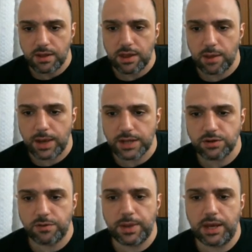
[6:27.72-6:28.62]
Master
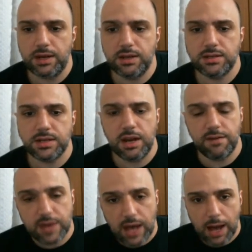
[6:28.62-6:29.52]
of Pain is kind of
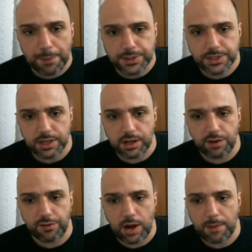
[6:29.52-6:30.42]
the opposite of
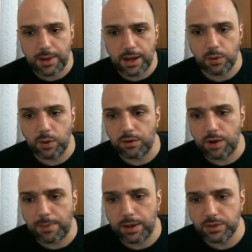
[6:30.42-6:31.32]
Ratbag, where
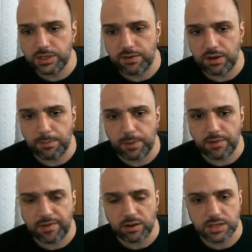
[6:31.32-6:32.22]
Ratbag was giving a buff
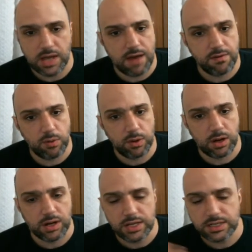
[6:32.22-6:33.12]
out to everyone
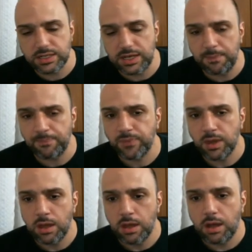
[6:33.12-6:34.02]
on his team.
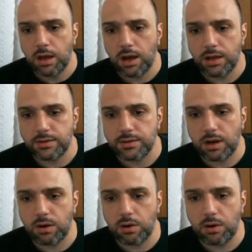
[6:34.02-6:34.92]

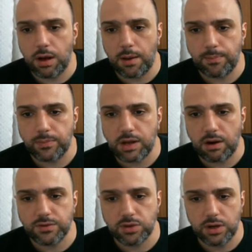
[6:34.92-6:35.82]
Tower of
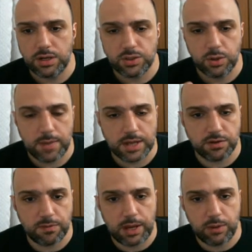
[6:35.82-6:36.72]
Sauron is doing Master
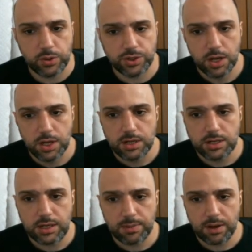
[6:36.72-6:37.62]
of Pain, which
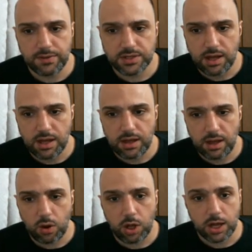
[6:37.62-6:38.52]
debuffs
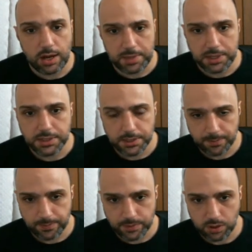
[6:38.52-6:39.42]
all enemies.
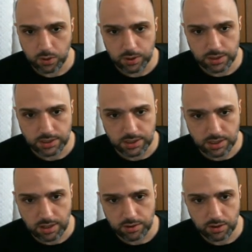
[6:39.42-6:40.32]
So this is
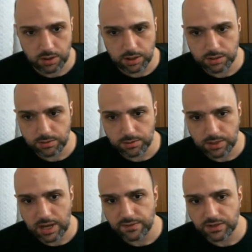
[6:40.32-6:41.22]
another
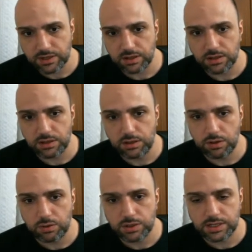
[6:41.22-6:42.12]
kind of skill that you
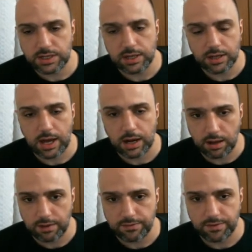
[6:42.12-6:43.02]
don't see a lot of in